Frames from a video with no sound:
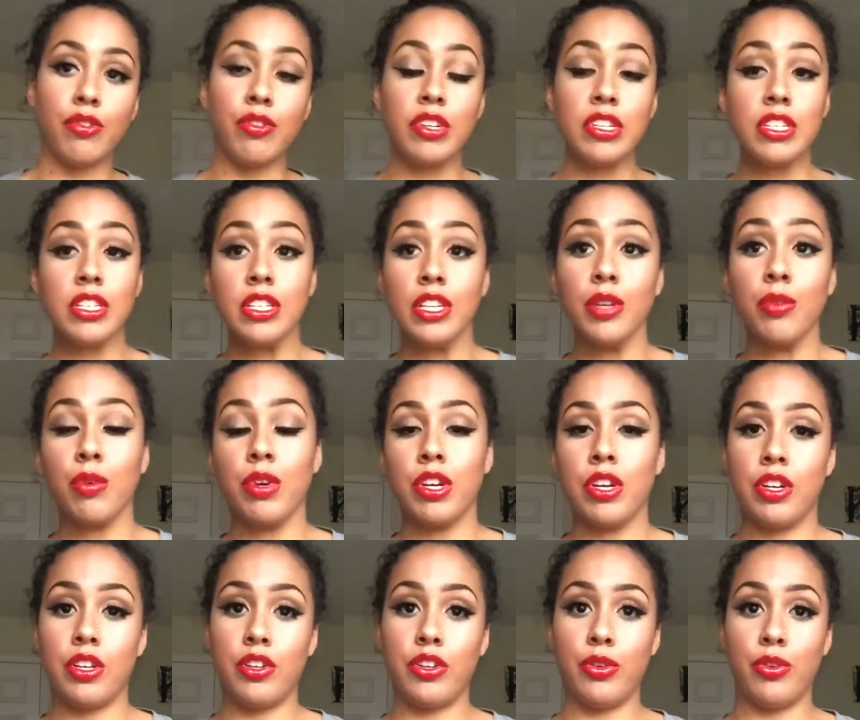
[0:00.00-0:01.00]
originally wanted
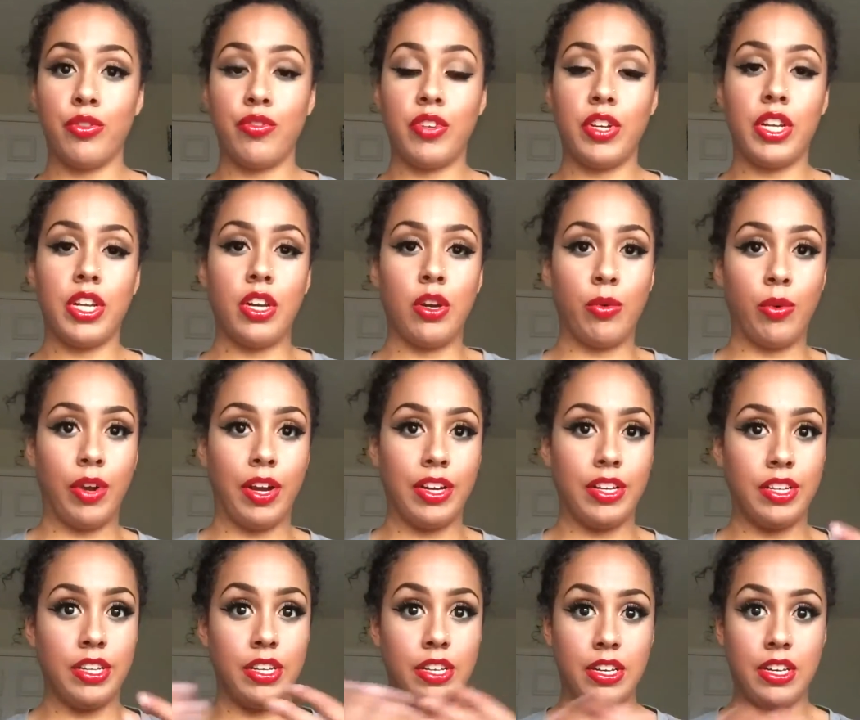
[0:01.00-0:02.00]
to do a video where I
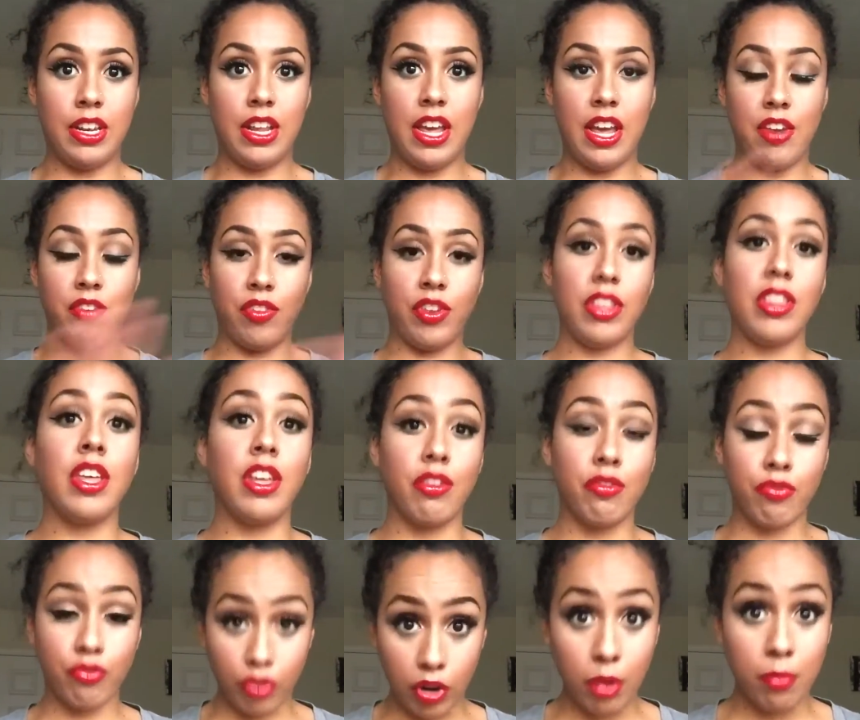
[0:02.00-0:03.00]
did everything
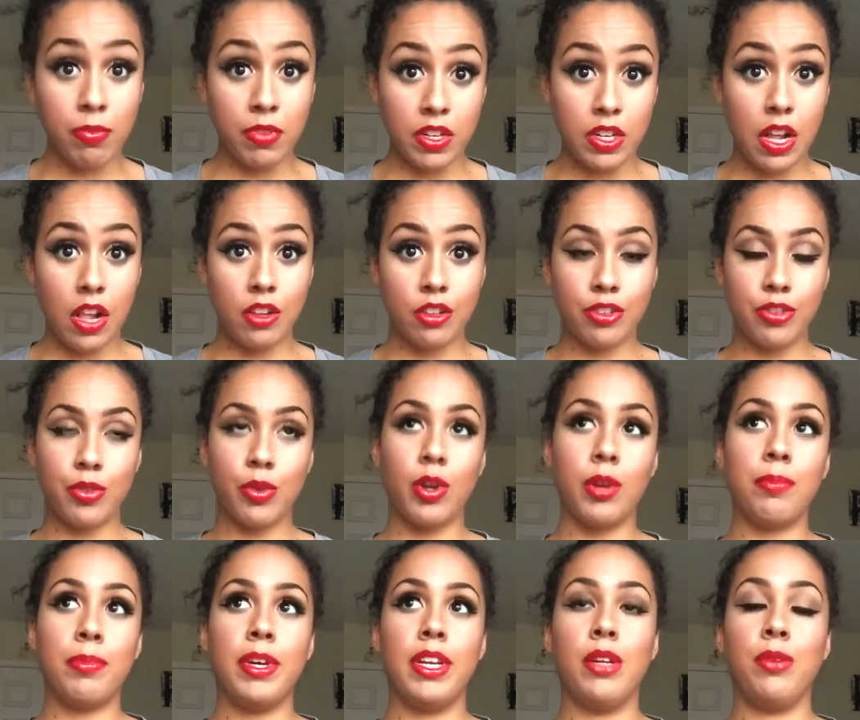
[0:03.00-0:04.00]
from the dollar store,
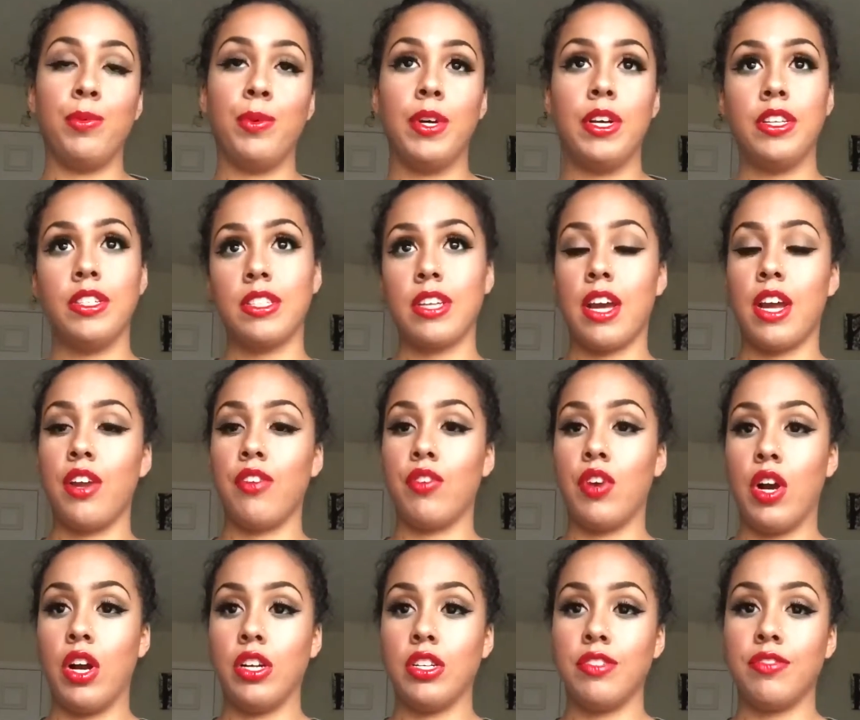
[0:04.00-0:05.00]
but it was kind of
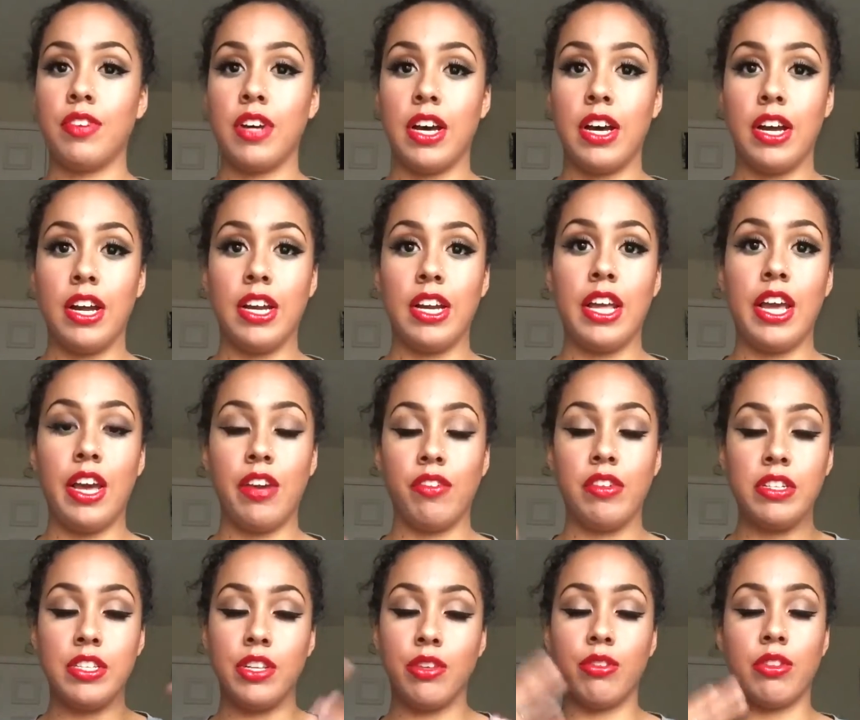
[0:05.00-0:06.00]
hard to find every
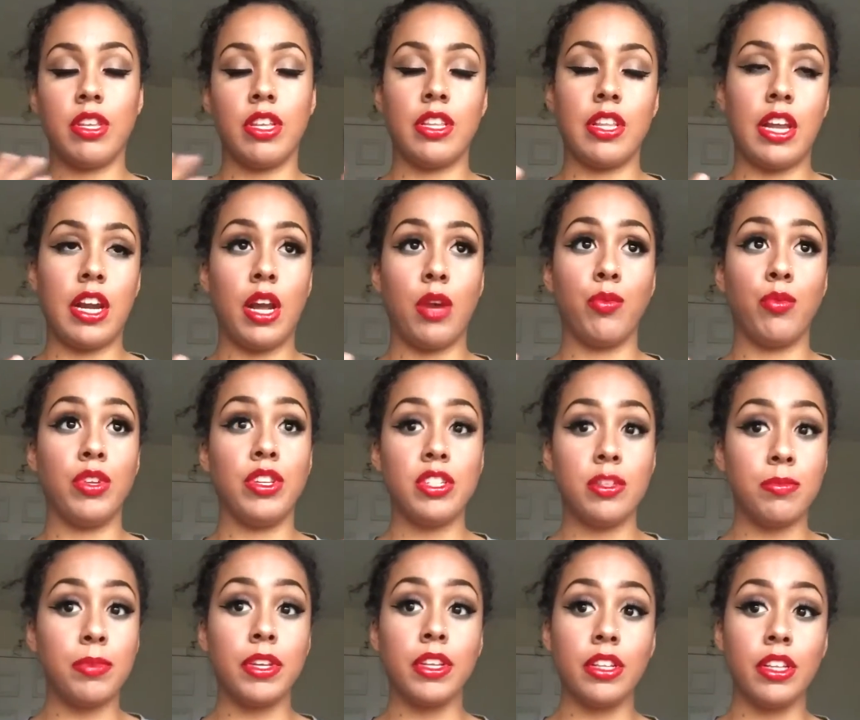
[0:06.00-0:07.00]
single thing that I would
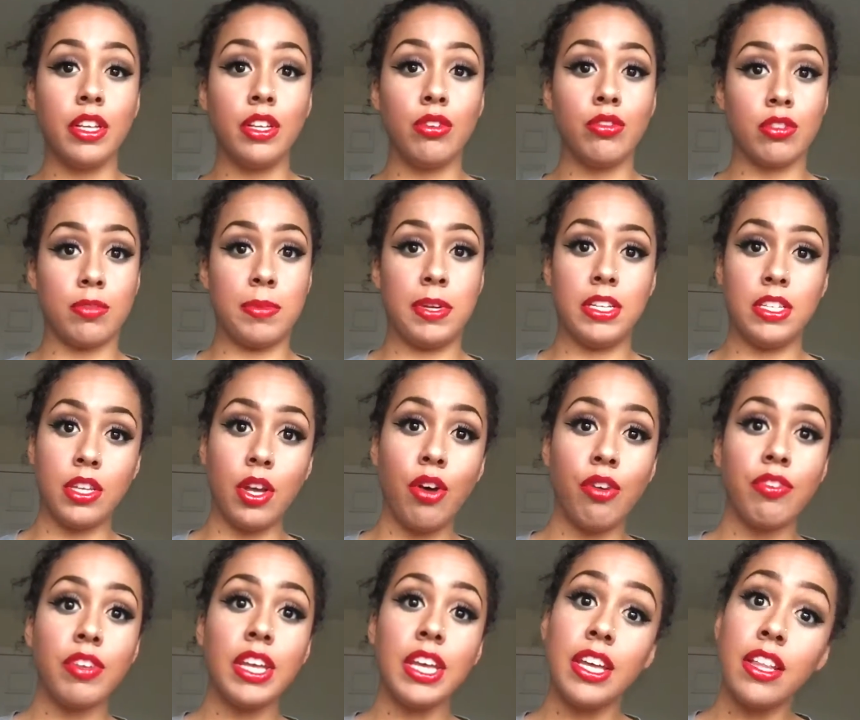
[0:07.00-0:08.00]
typically use on myself
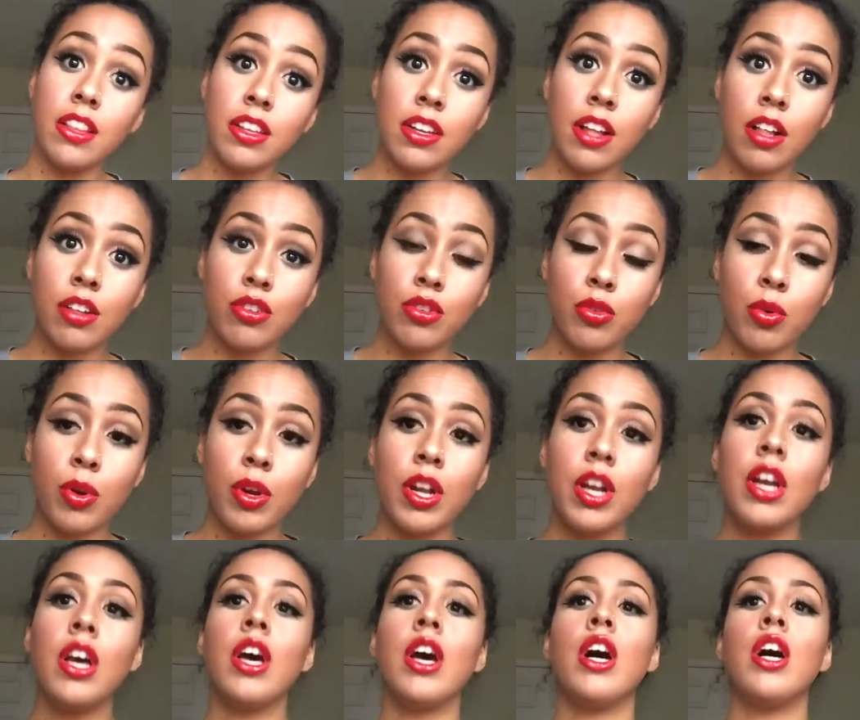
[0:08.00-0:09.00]
in the dollar store.
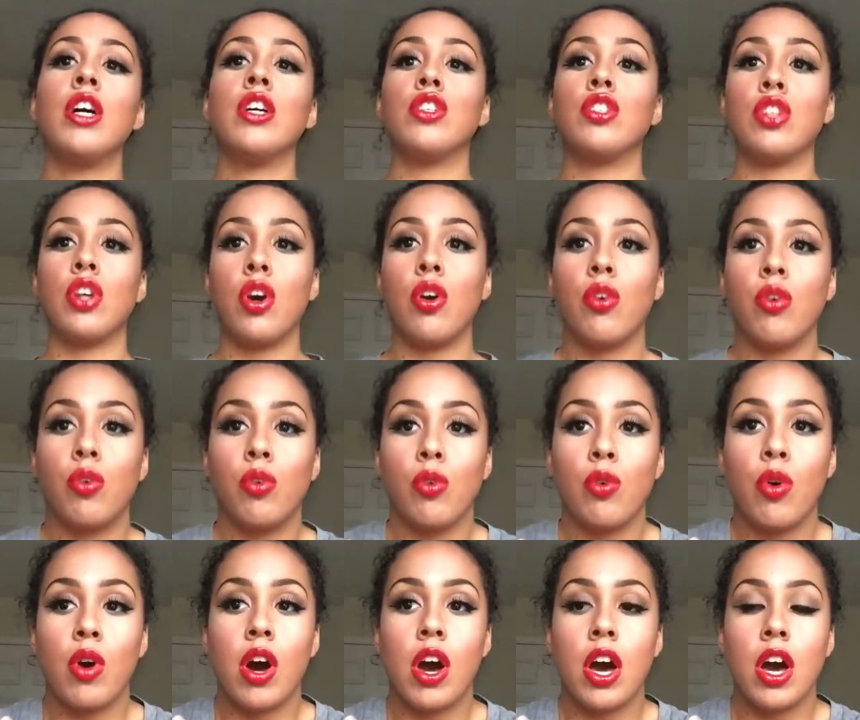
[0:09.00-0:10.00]
So
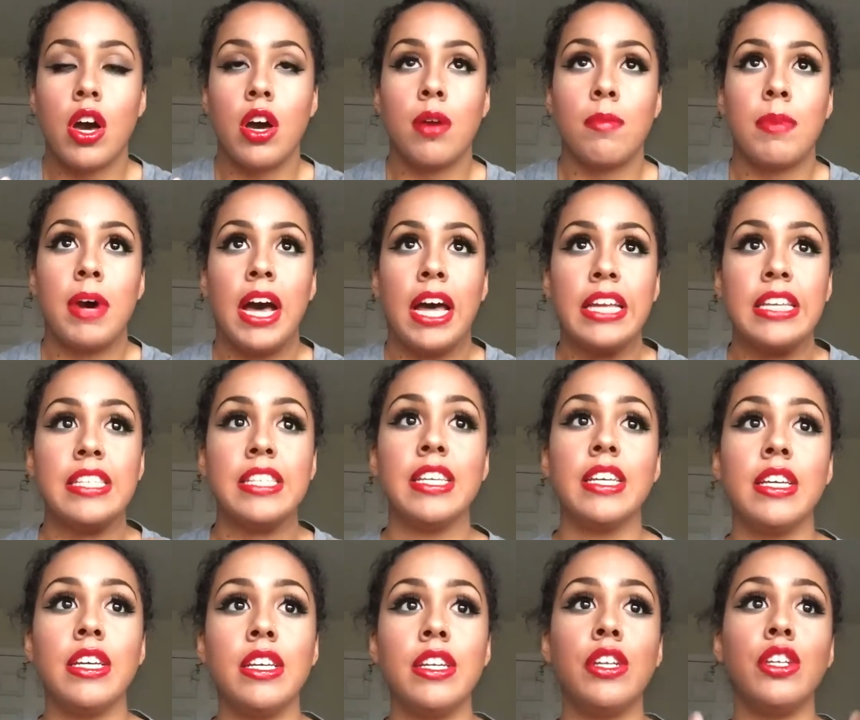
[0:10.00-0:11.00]
I
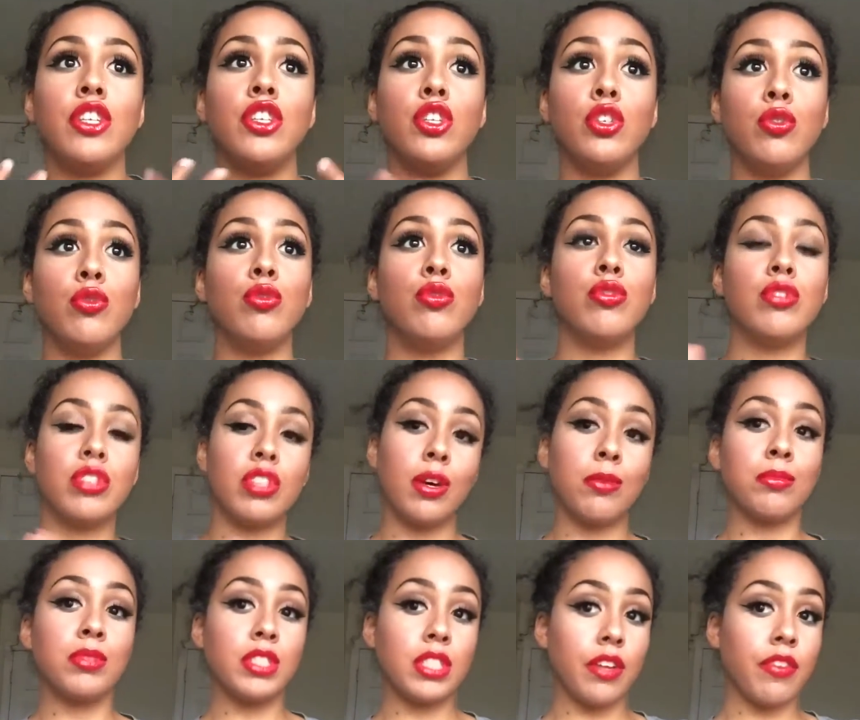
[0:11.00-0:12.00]
did use some
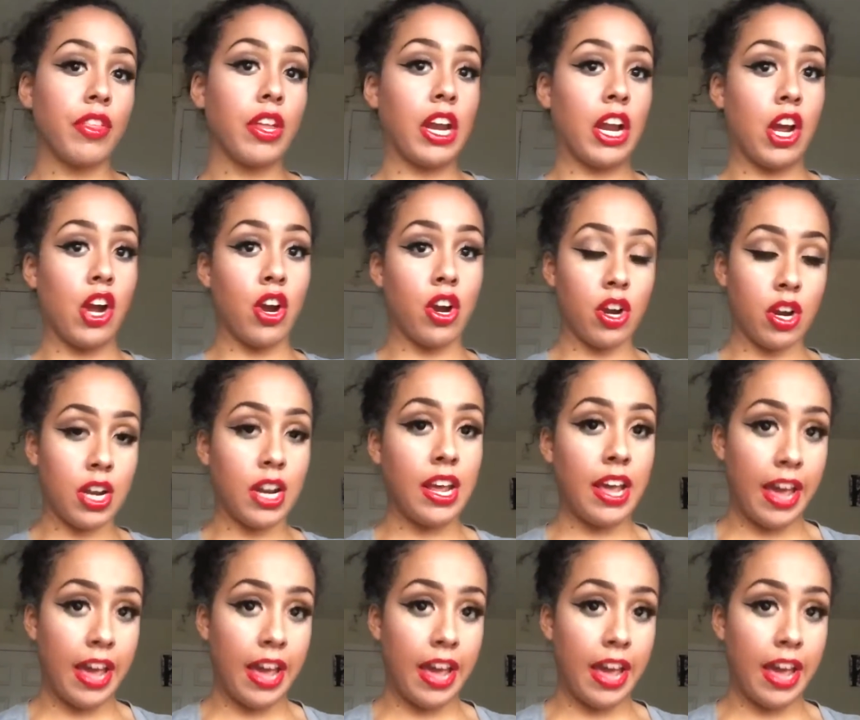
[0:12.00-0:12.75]
stuff that I already